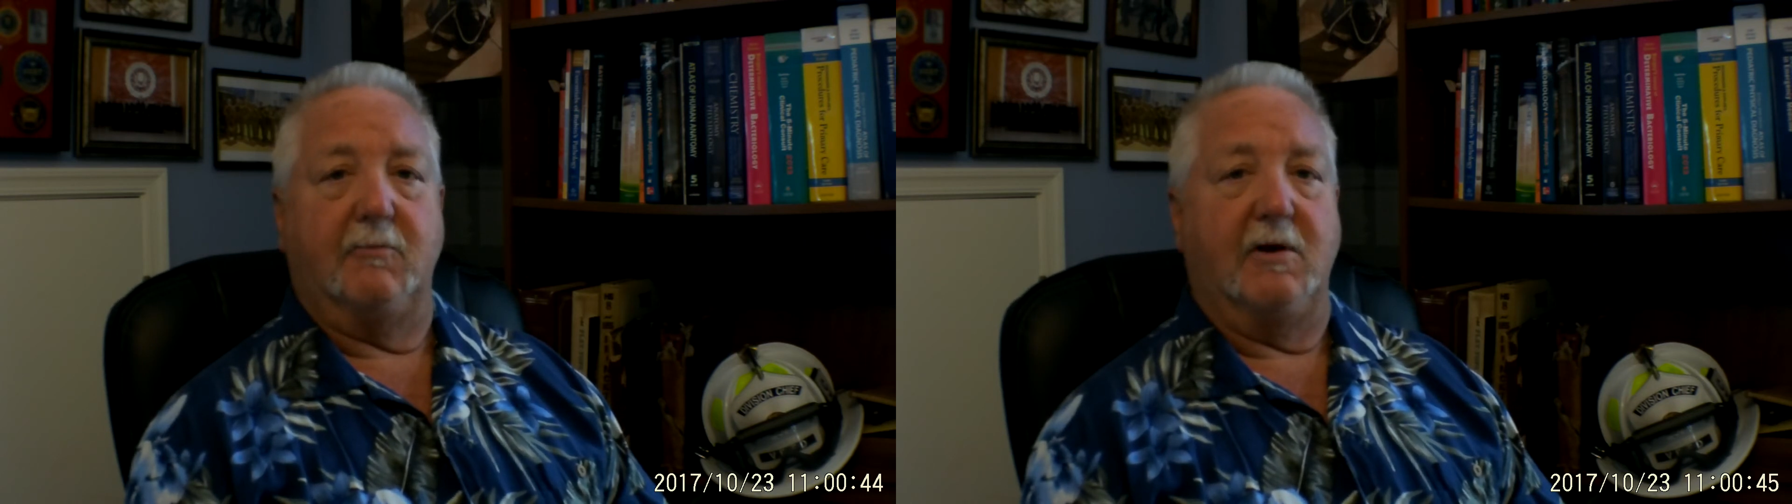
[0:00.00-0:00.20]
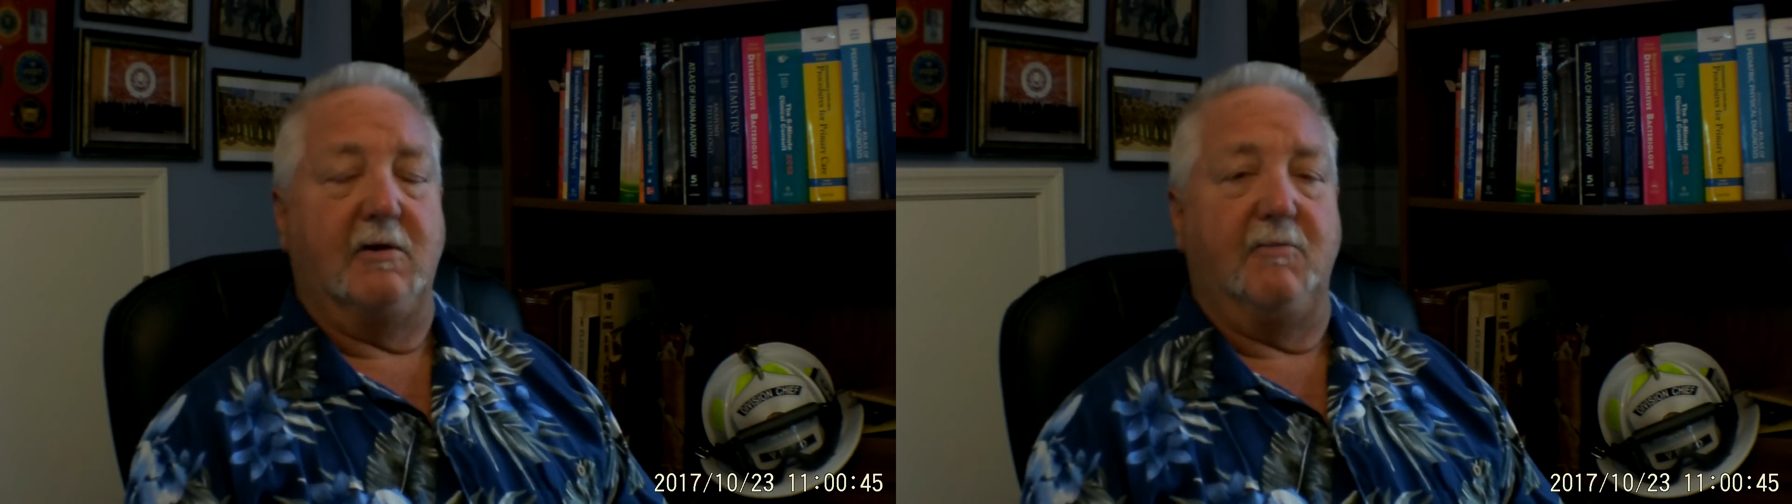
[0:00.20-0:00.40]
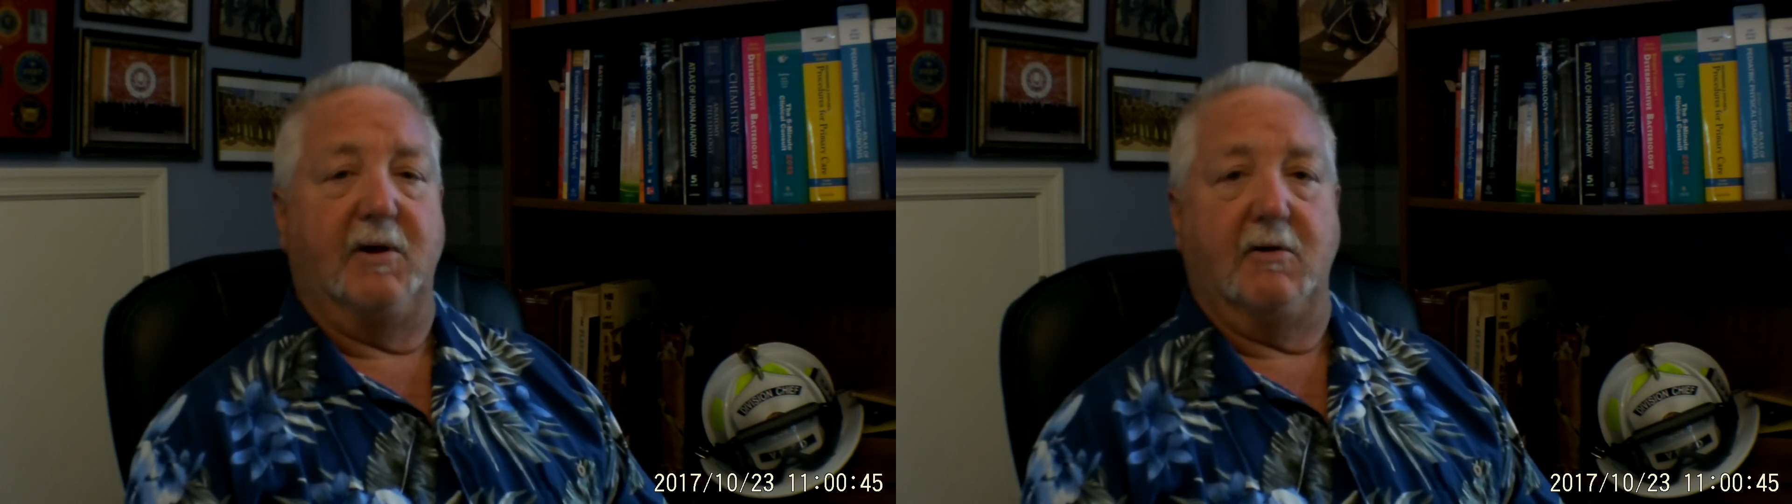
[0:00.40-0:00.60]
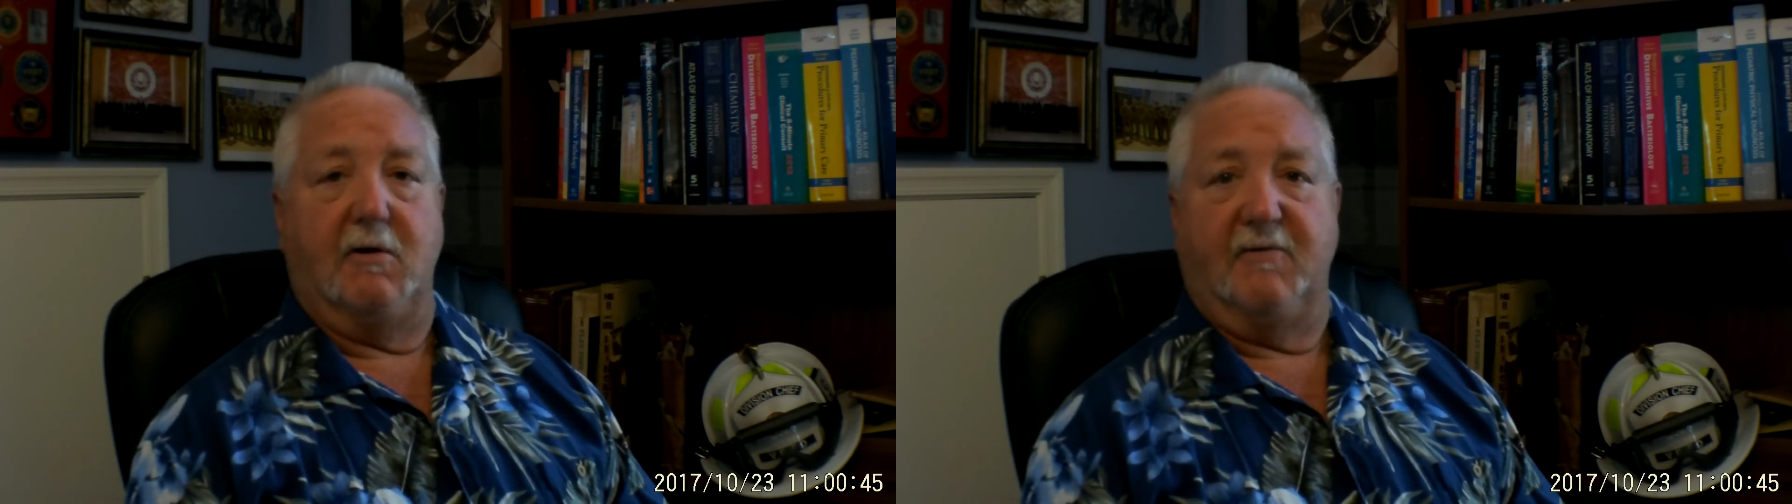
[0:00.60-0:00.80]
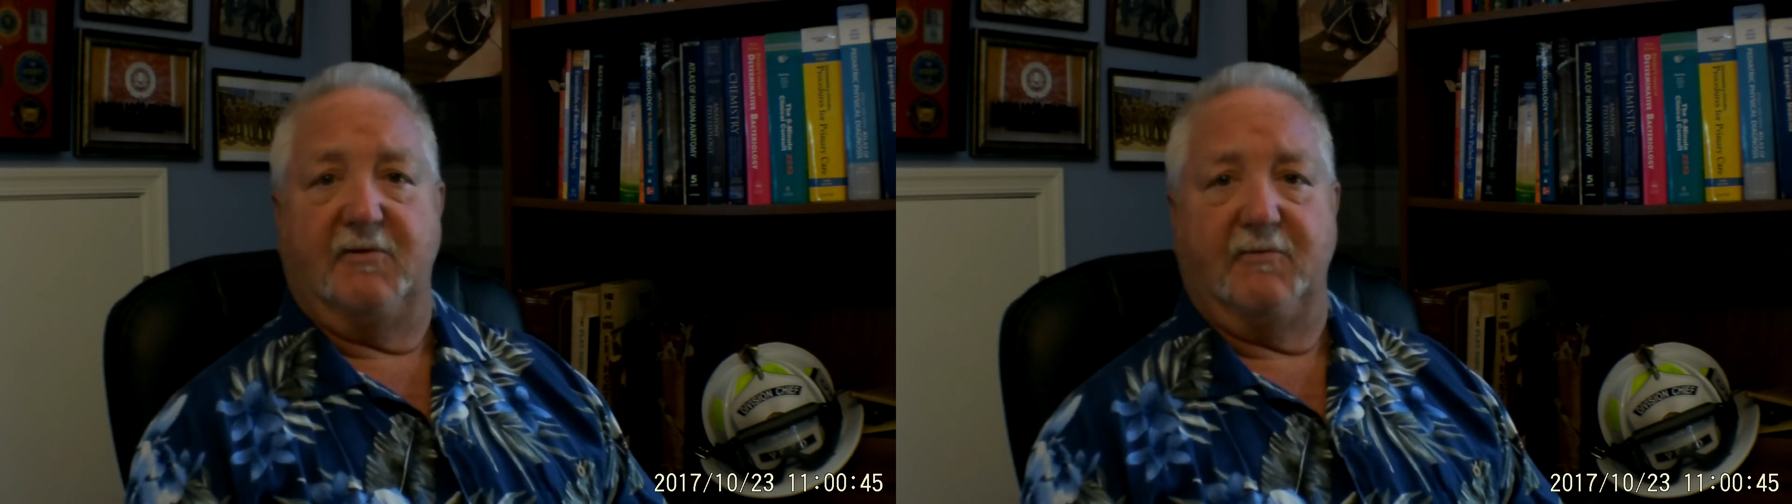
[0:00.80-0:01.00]
whether you've been an
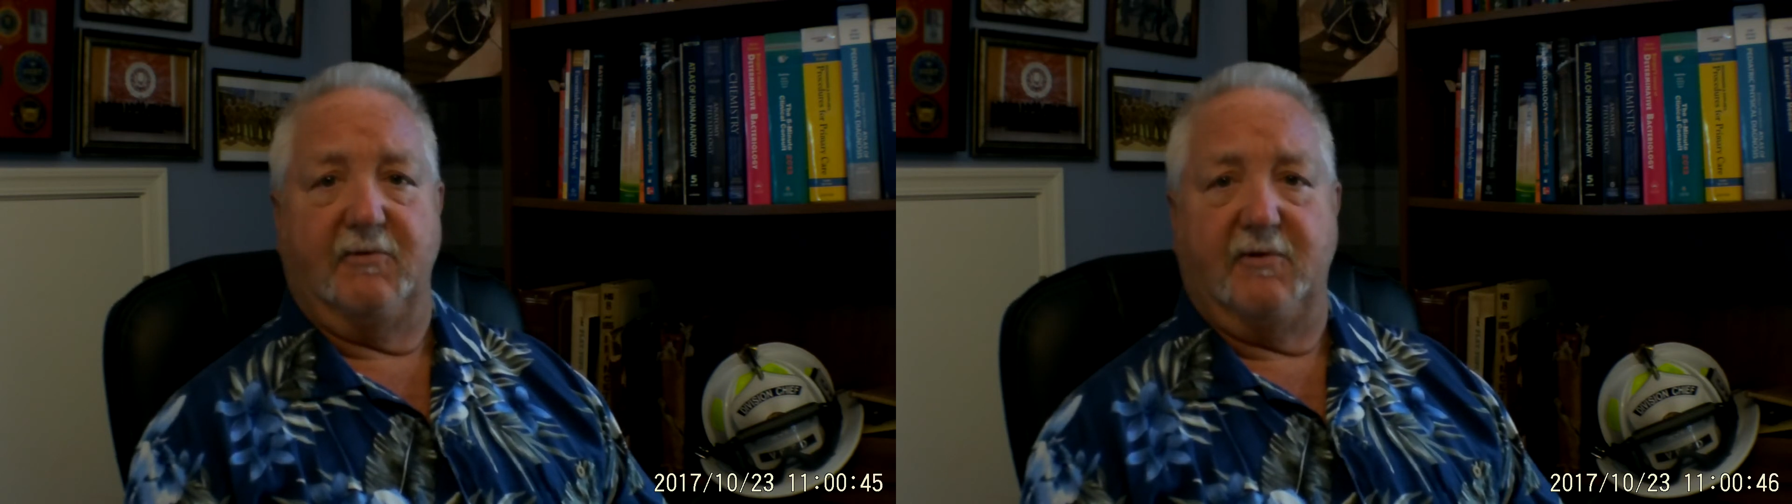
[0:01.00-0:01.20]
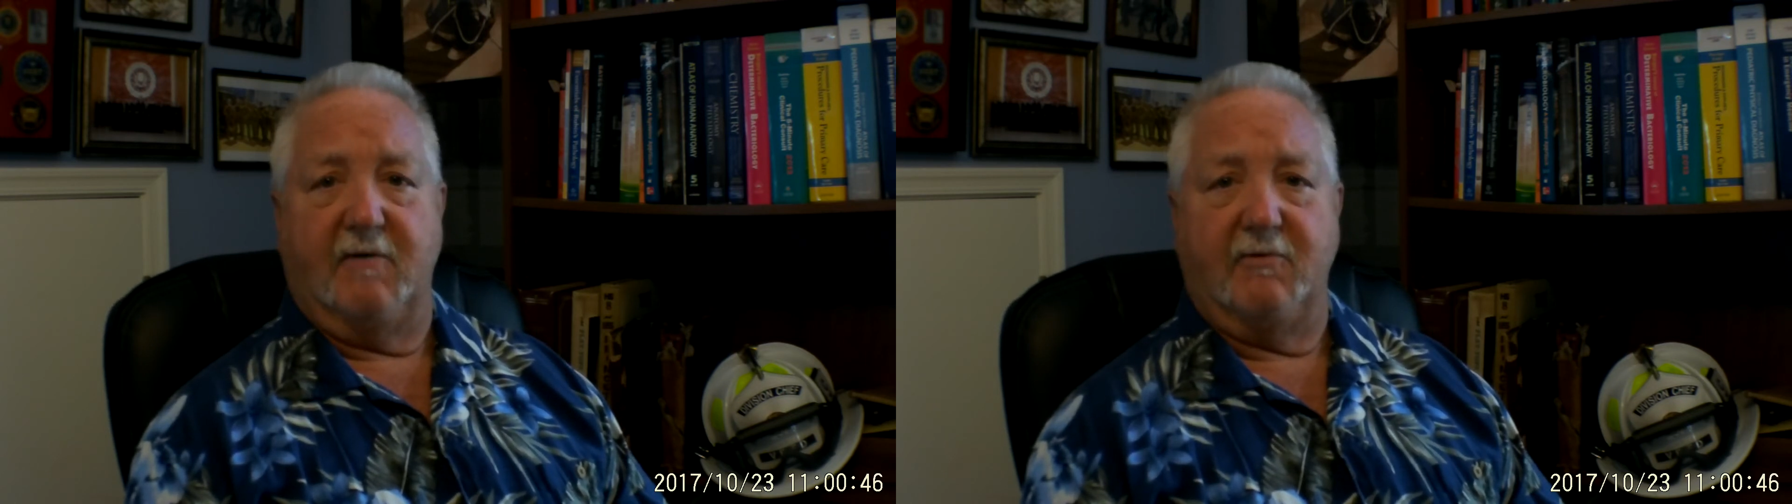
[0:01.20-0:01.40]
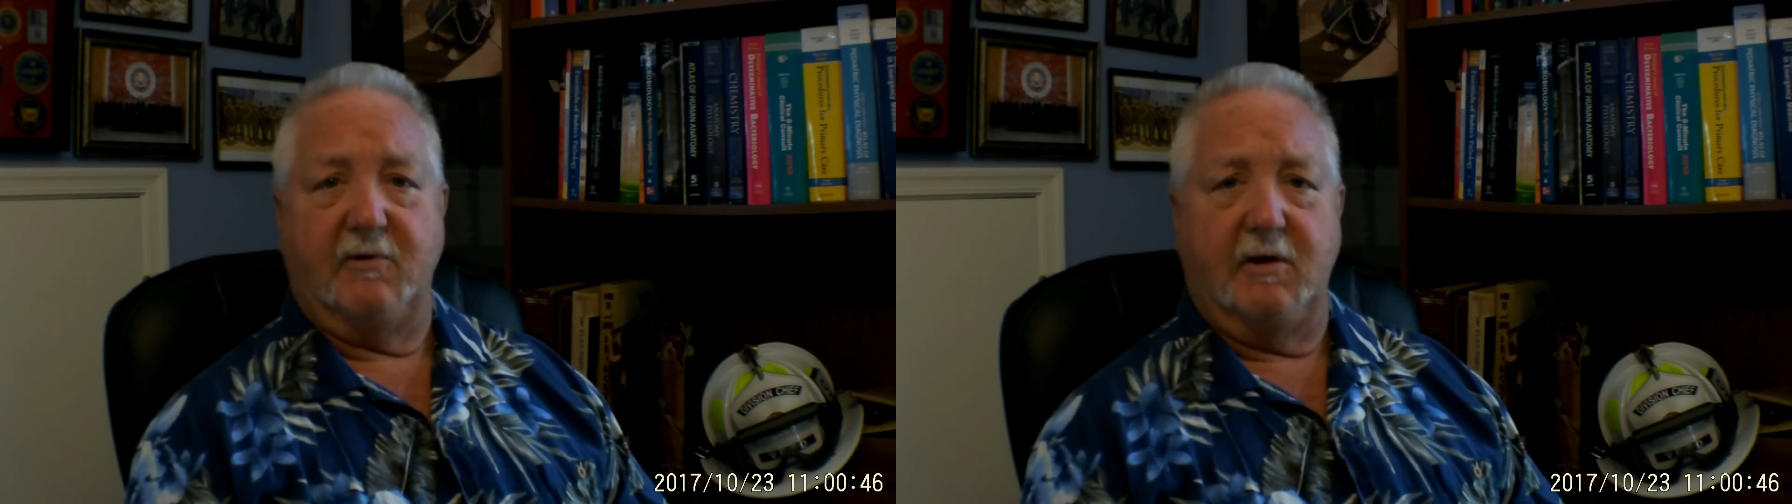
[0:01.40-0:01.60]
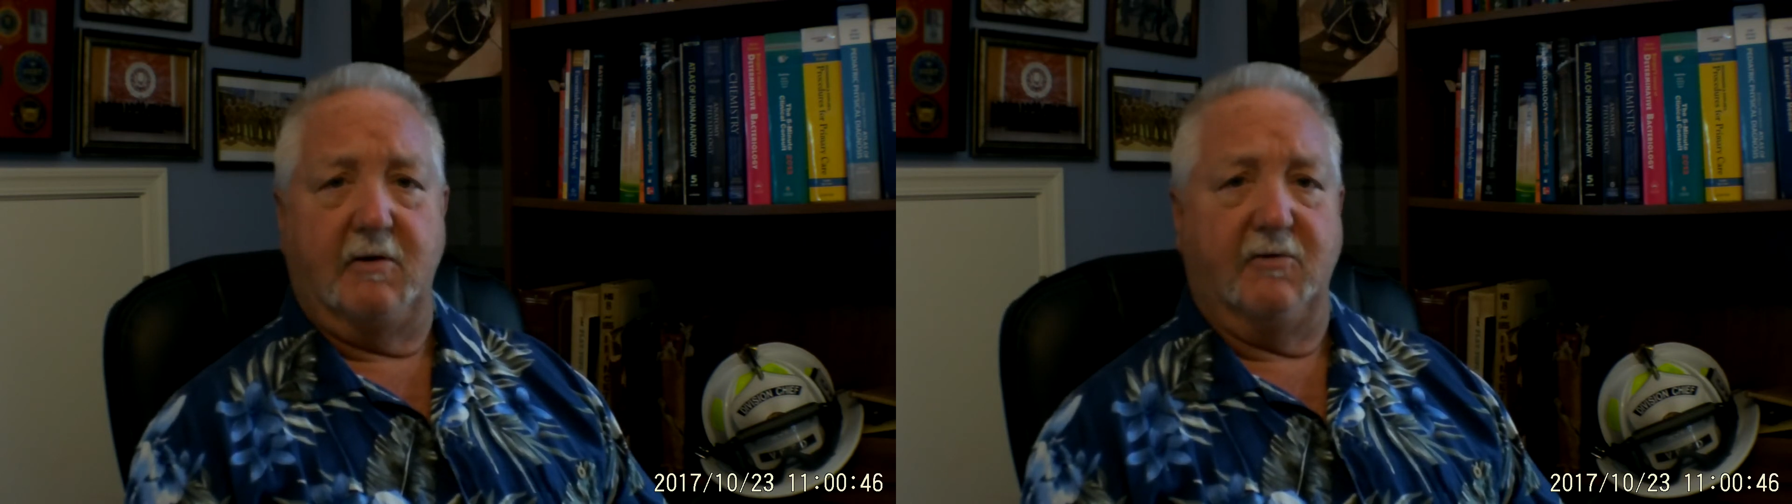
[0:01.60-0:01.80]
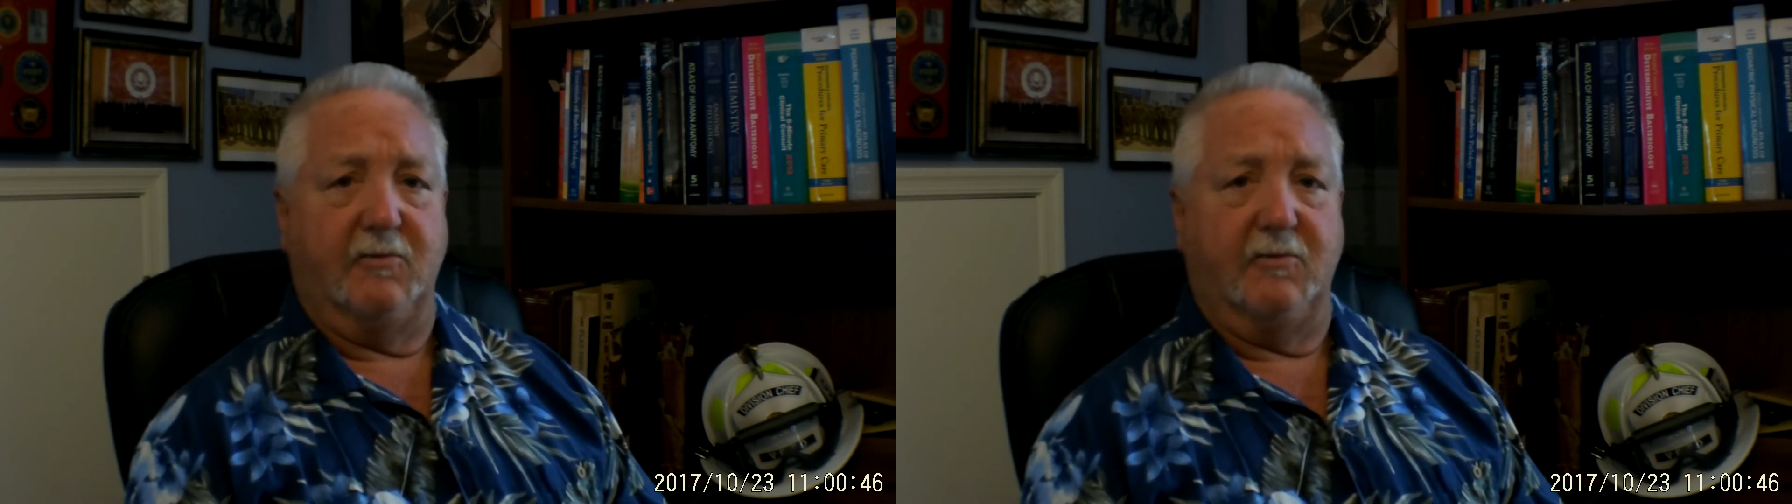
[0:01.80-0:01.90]
officer for several years,